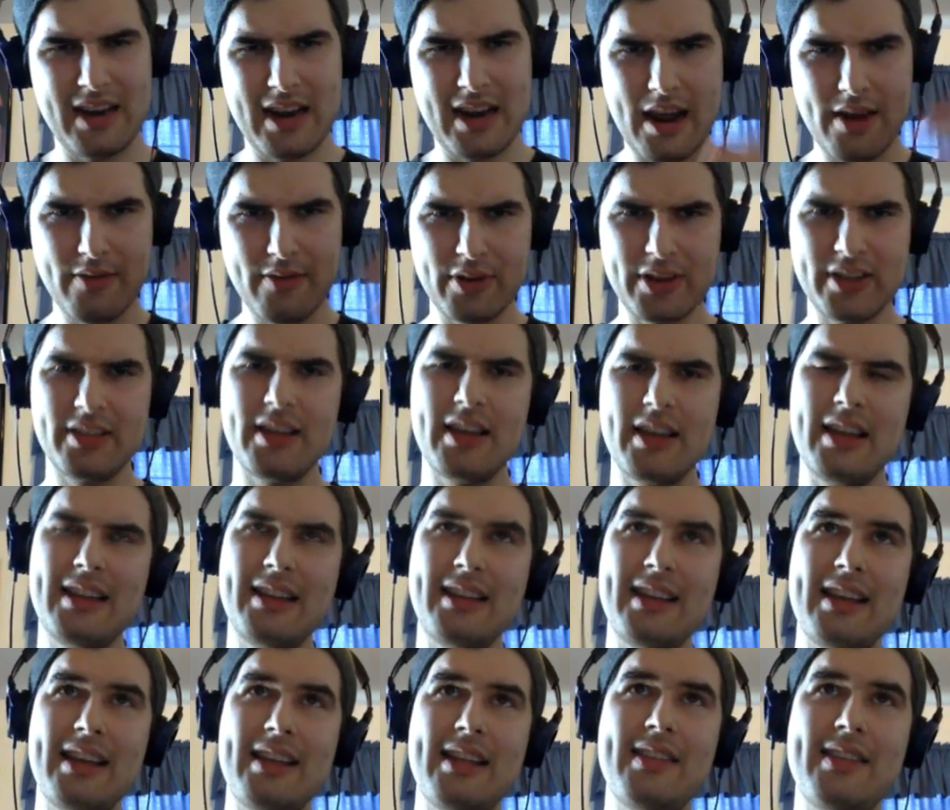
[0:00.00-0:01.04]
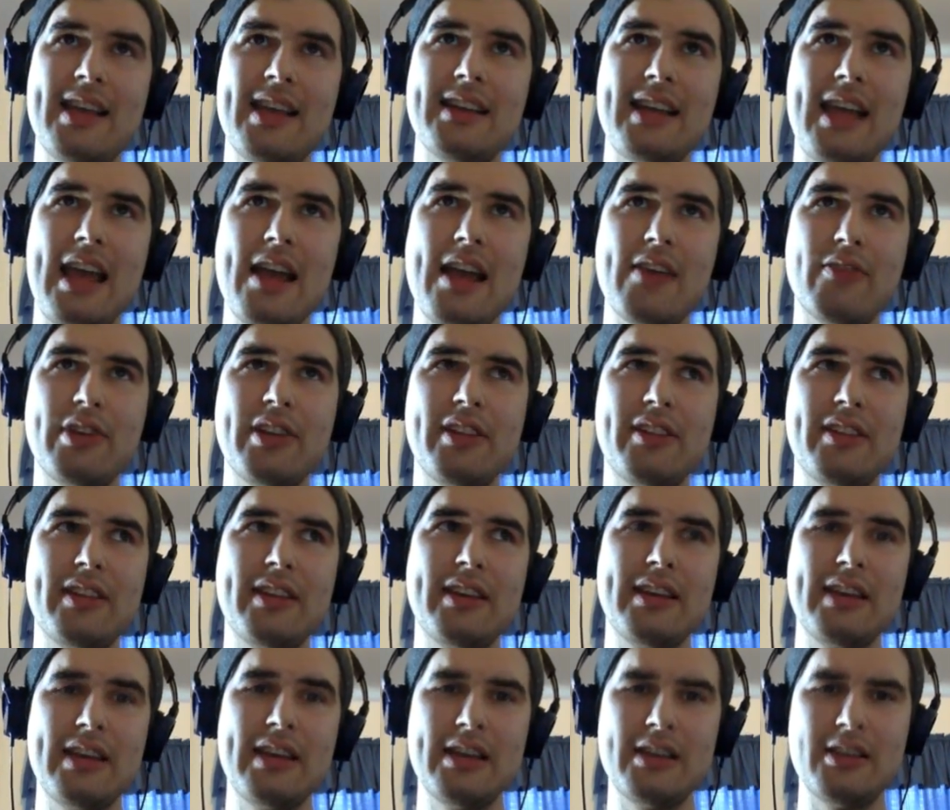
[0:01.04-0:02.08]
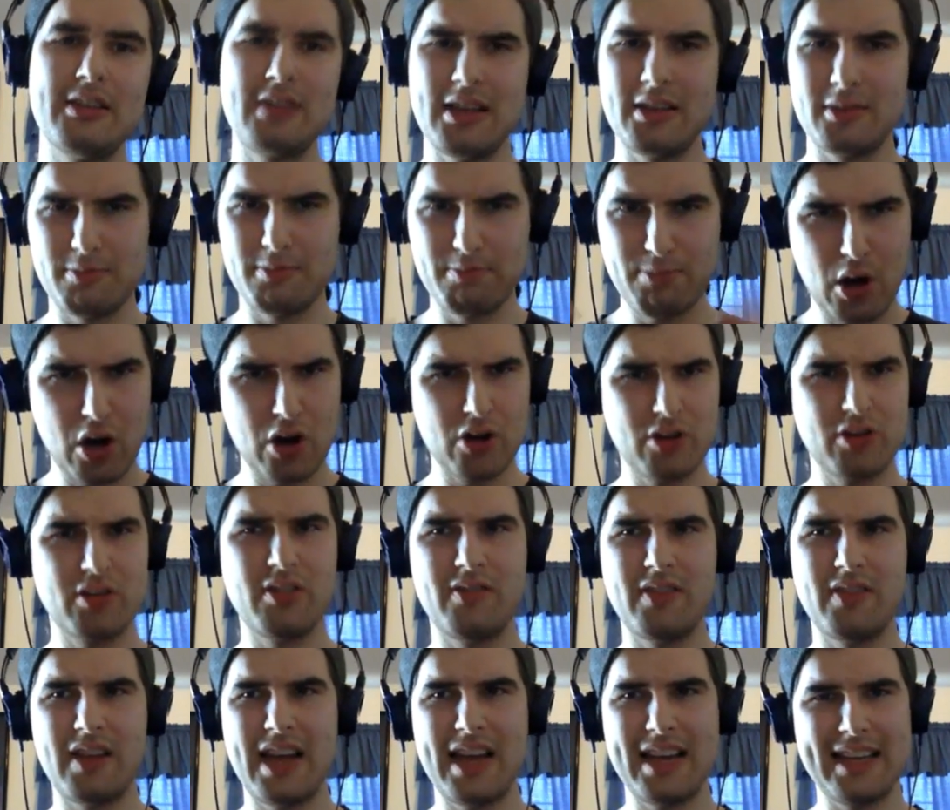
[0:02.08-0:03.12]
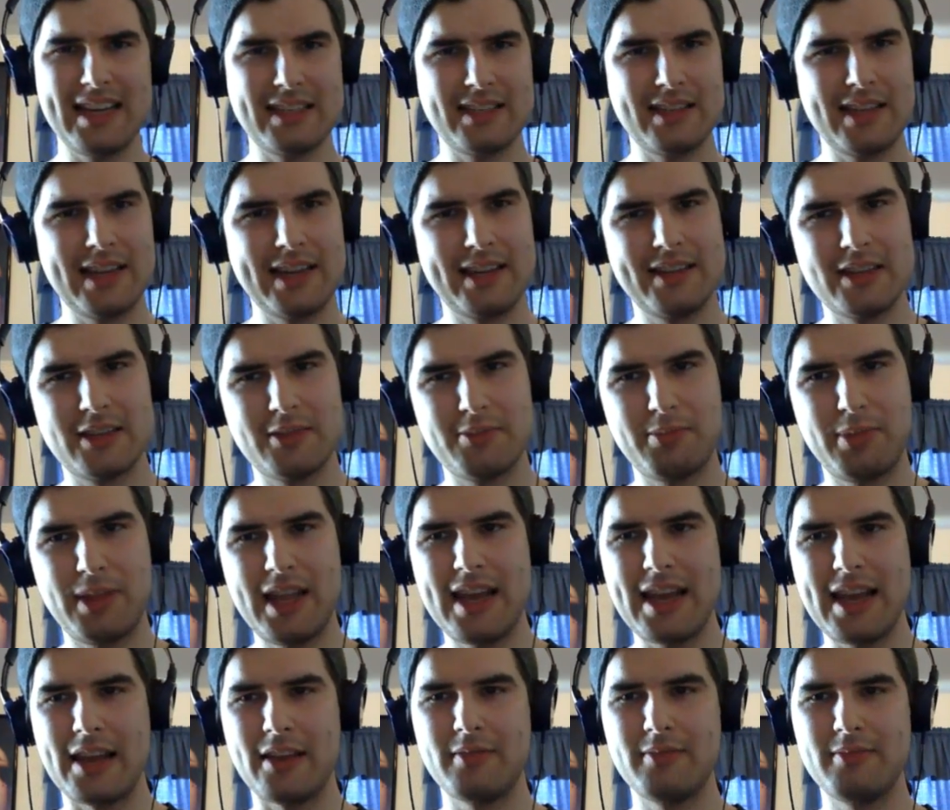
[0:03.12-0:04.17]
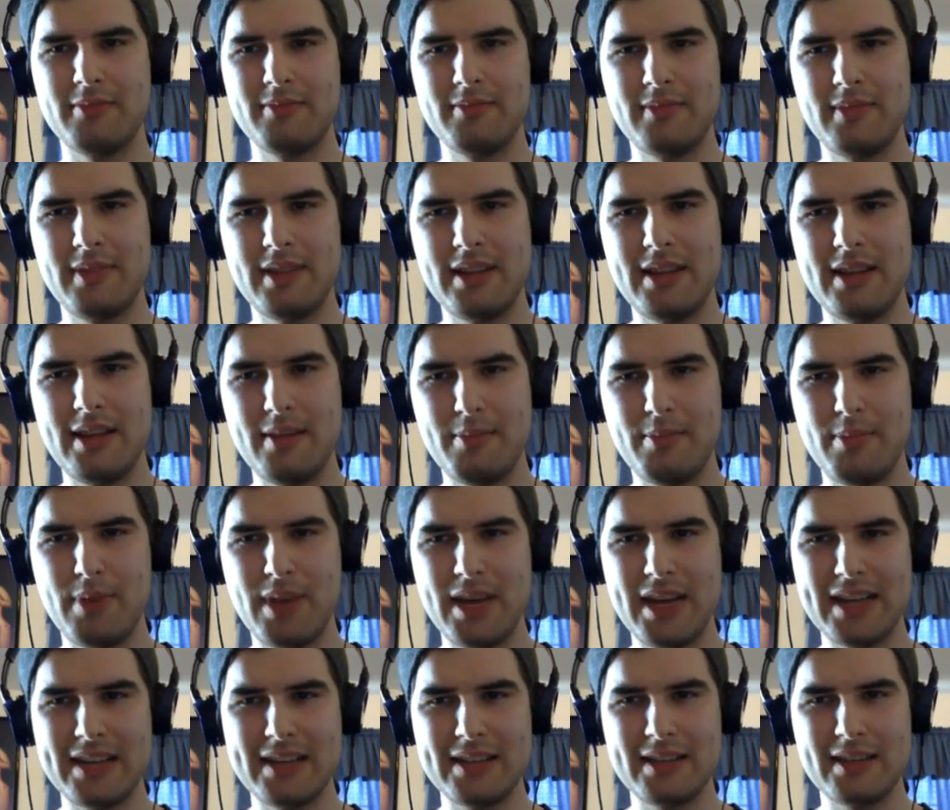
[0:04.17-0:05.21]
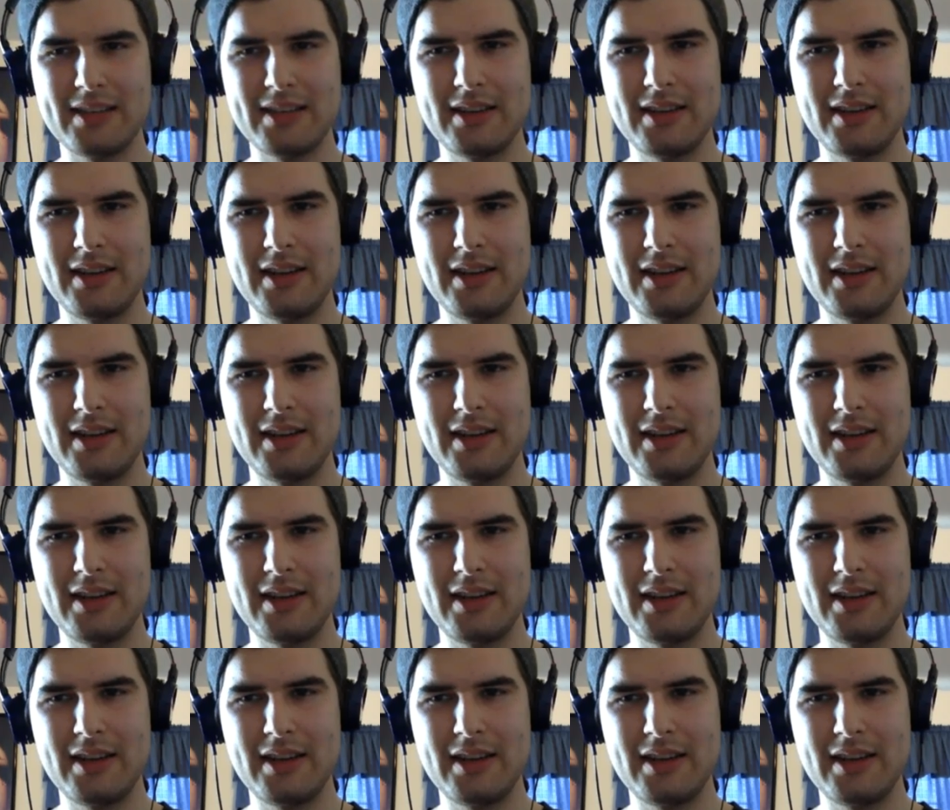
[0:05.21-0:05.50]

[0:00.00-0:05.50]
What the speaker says: everything is part of, I guess, like this plan. But